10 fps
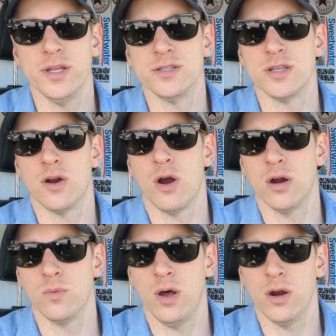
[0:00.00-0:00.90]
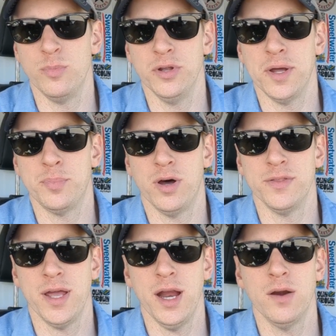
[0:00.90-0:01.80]
Is there hard water buildup
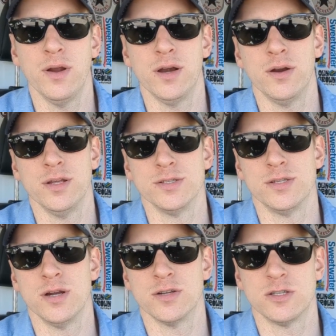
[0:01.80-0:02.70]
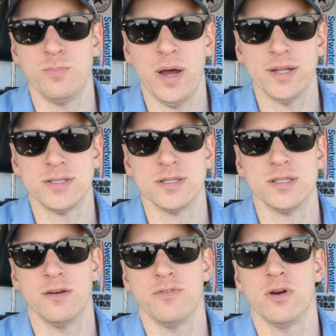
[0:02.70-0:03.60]
on the aerator? Is there spots and
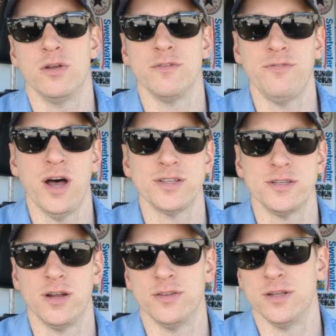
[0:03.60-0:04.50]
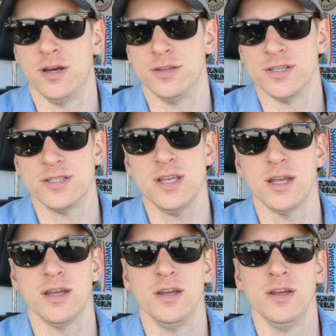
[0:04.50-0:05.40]
stuff that are on the faucet, on the sink?